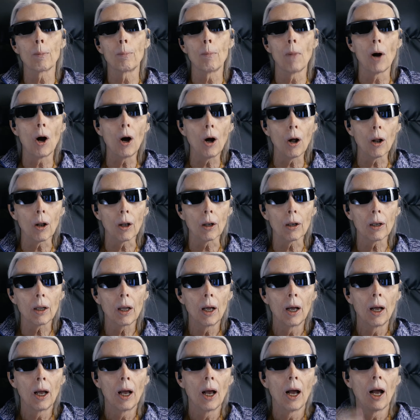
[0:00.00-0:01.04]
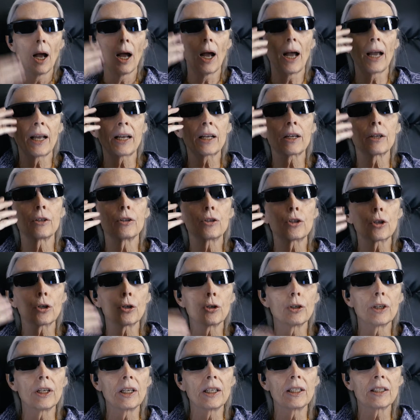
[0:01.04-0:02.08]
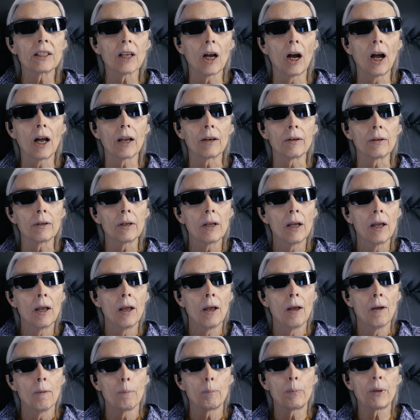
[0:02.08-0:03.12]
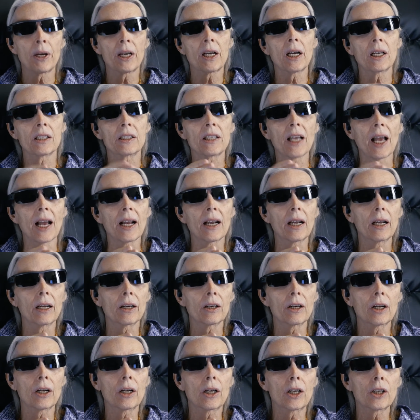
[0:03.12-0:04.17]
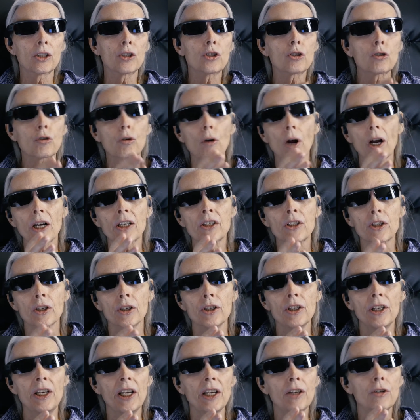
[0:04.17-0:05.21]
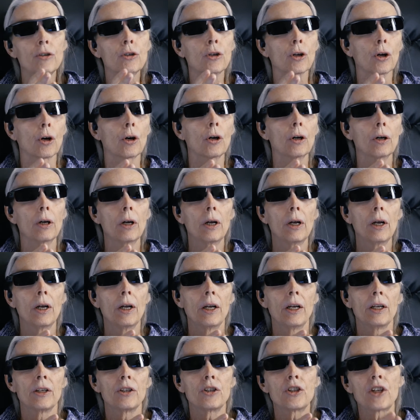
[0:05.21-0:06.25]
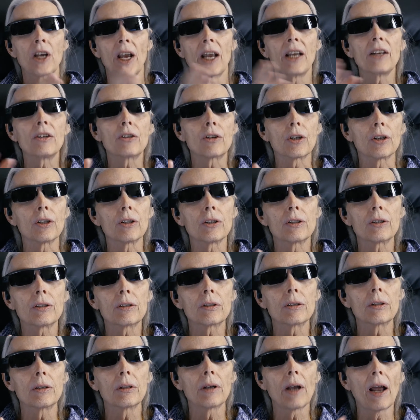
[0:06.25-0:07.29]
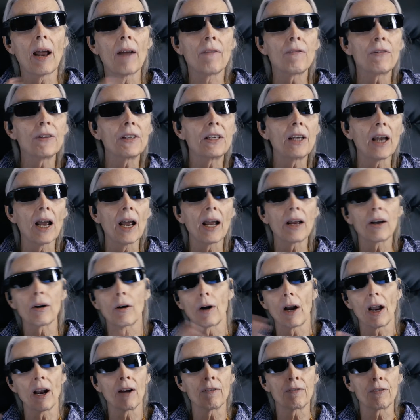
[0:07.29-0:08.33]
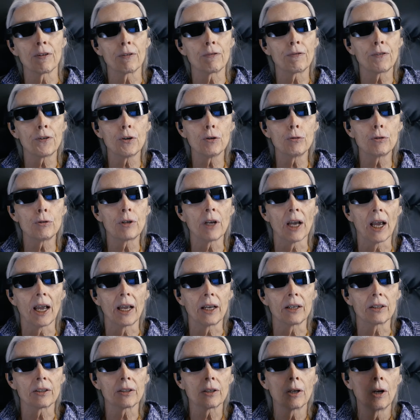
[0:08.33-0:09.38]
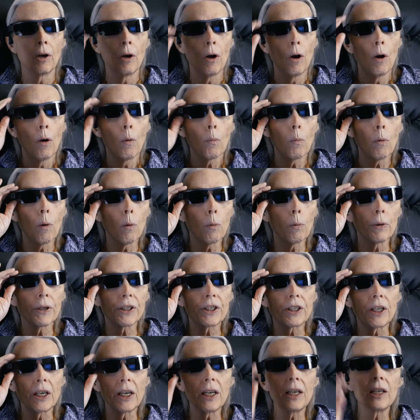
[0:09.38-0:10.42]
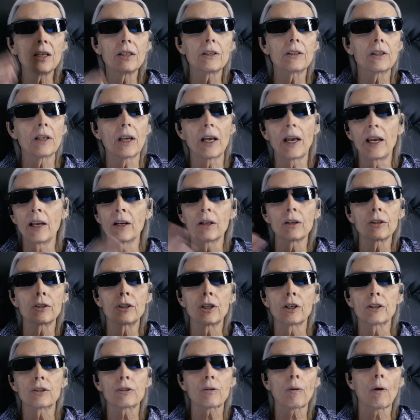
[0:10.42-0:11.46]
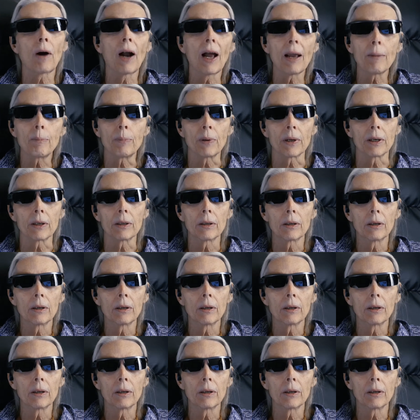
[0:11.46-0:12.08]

mall, I can turn these on because that construction detour changes every day or every few days. Well, with these, it'll describe it.